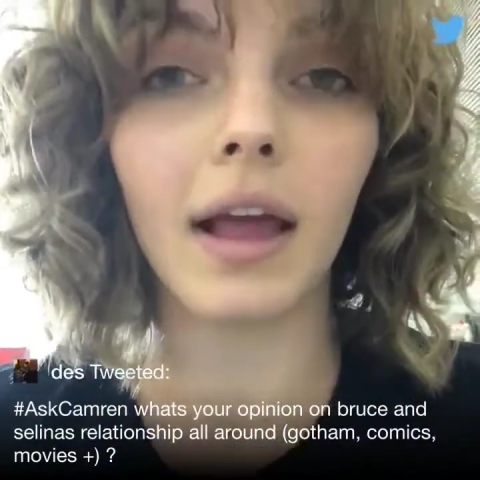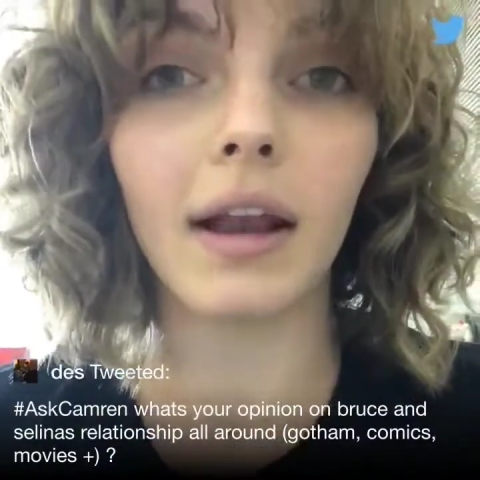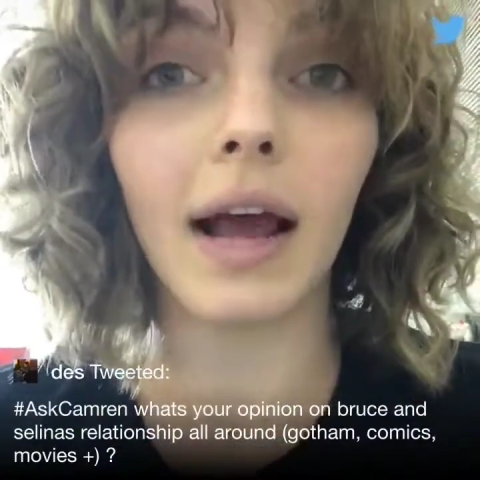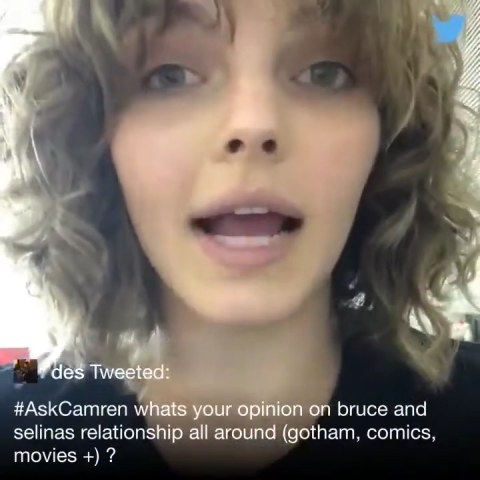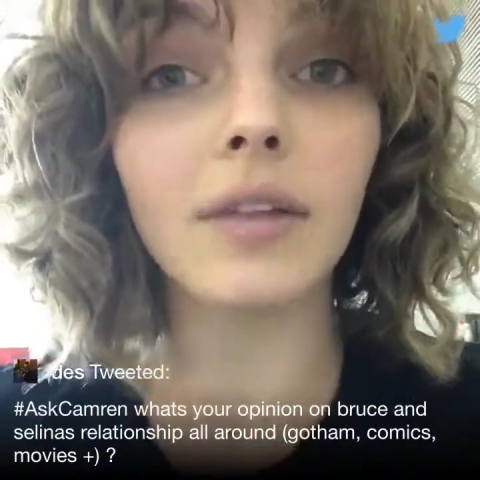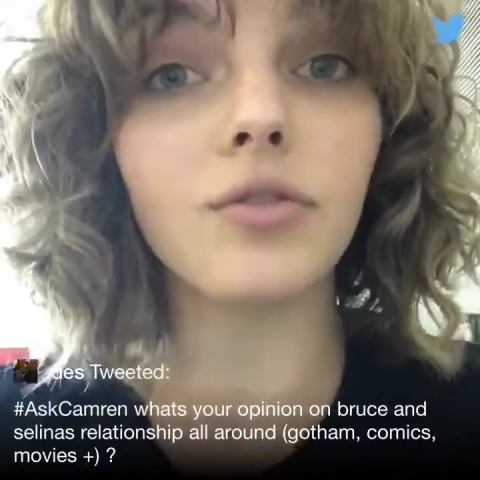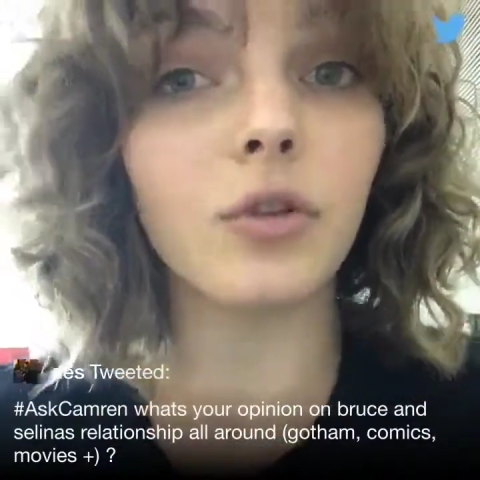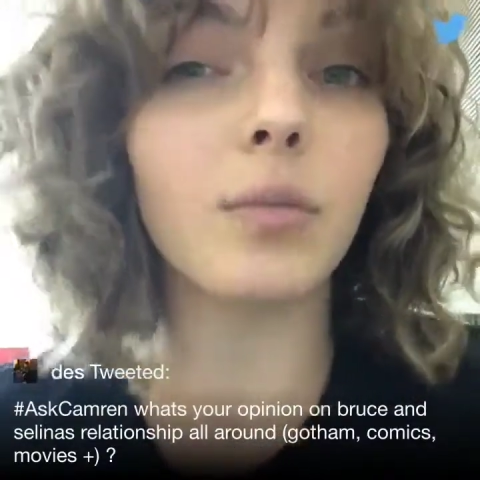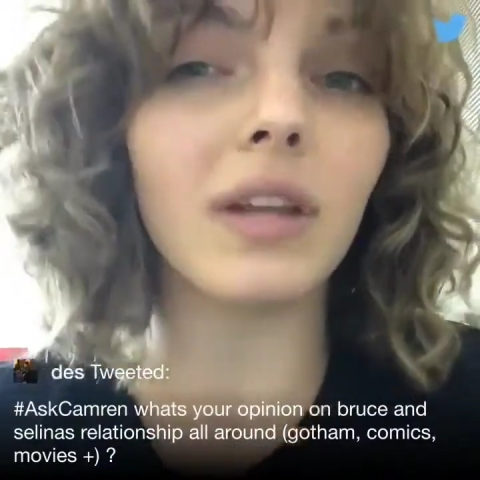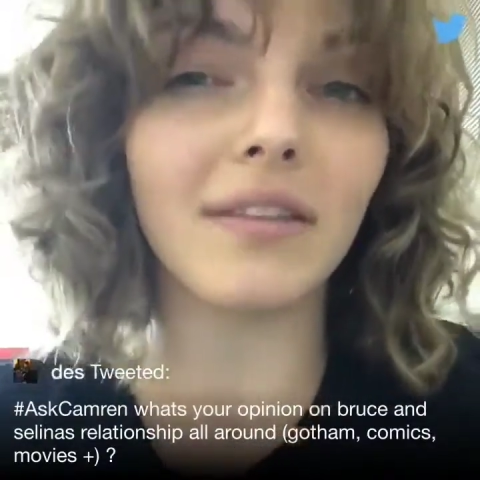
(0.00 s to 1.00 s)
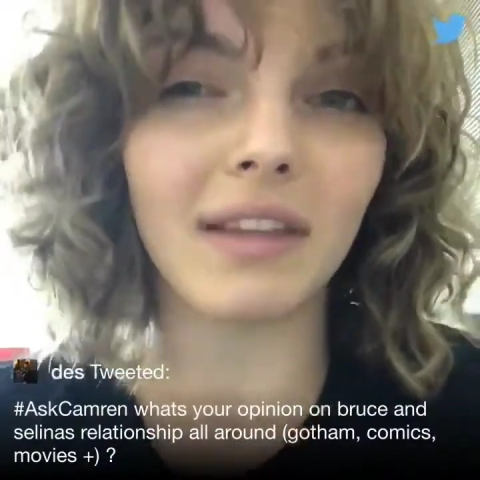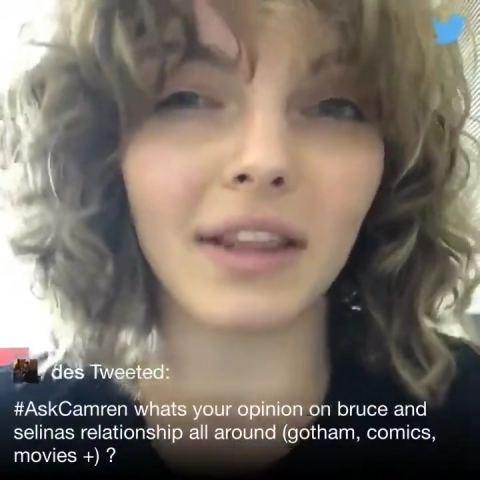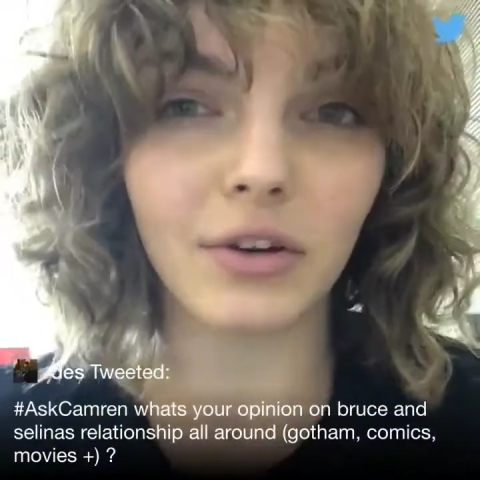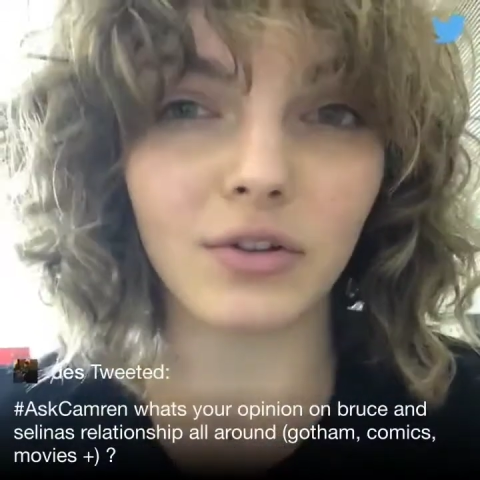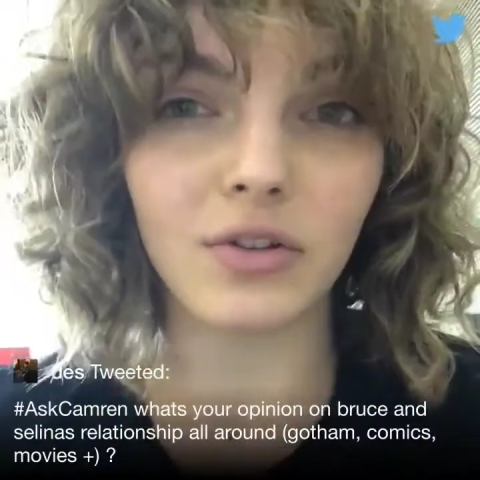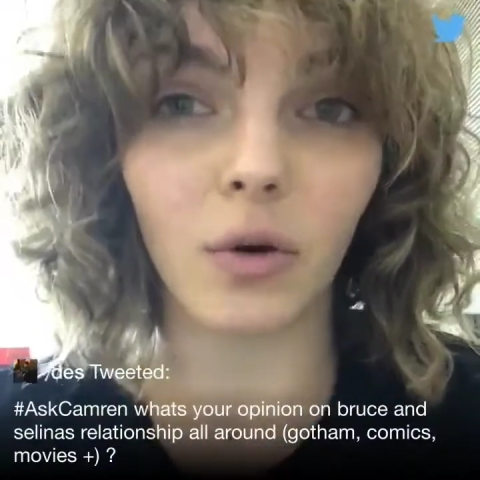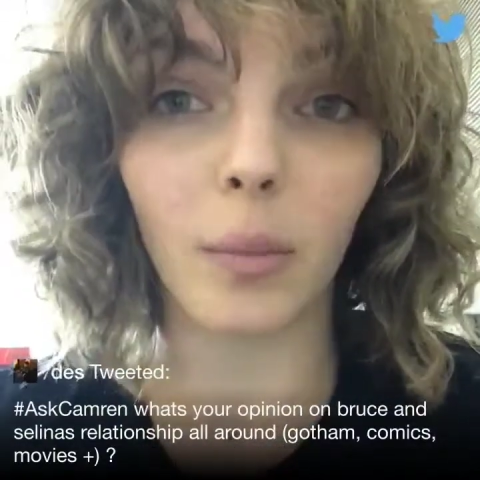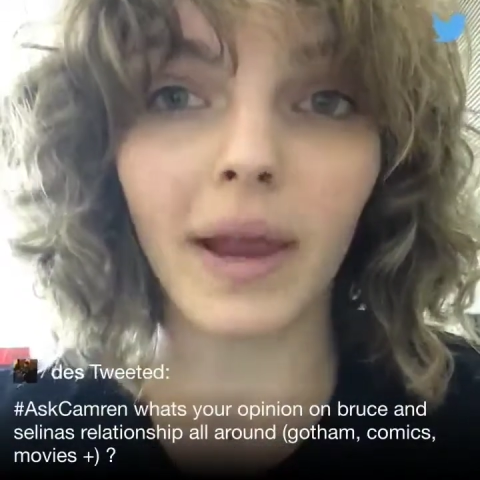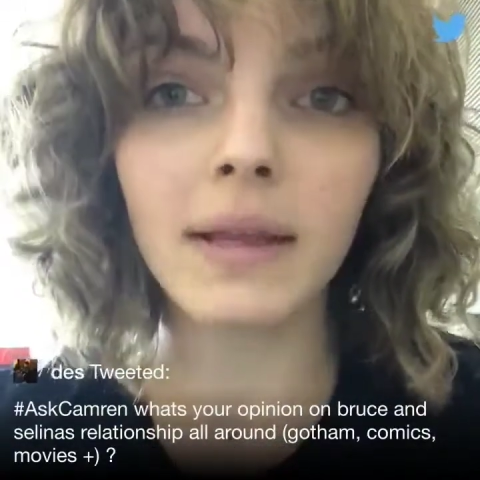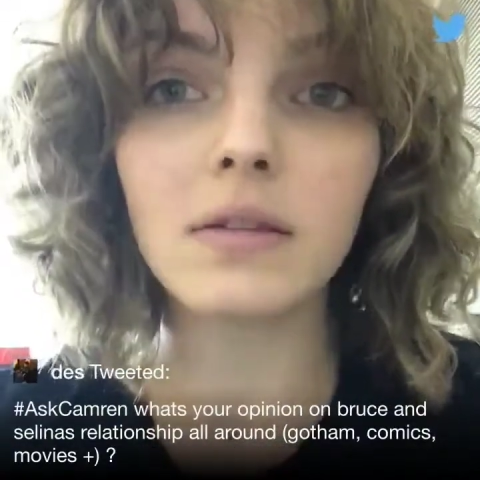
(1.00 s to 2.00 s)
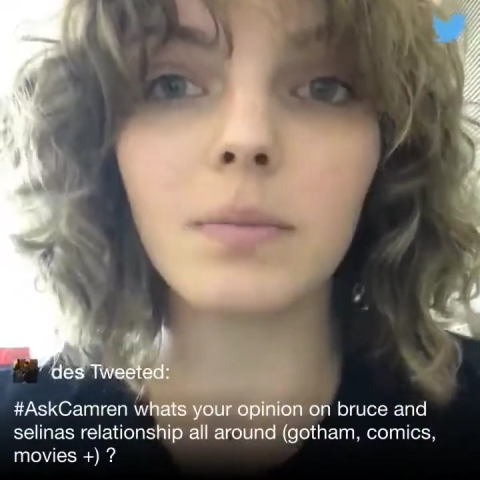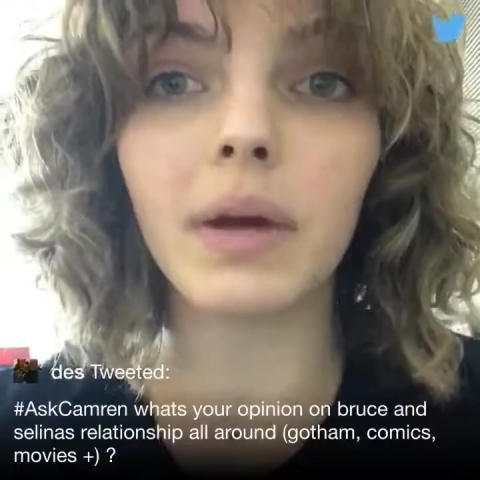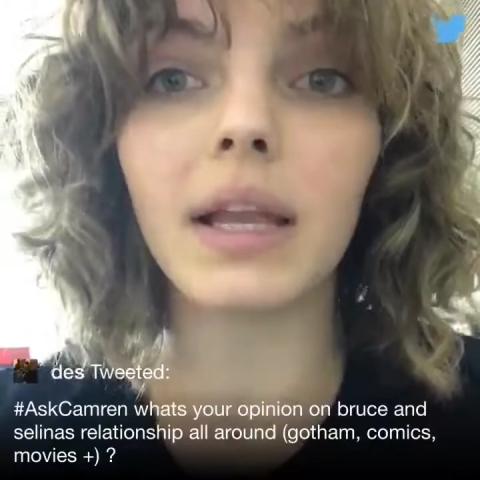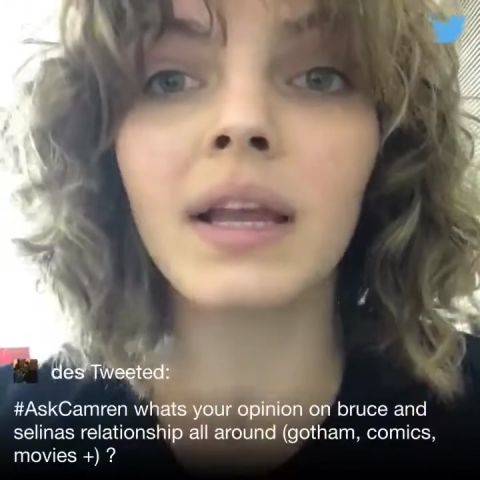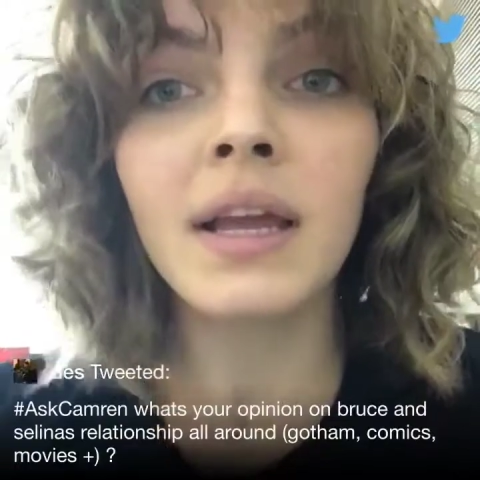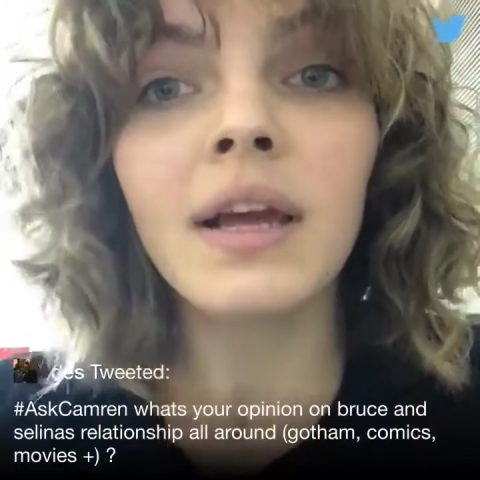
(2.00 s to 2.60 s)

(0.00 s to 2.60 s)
and I do believe that they're soulmates, but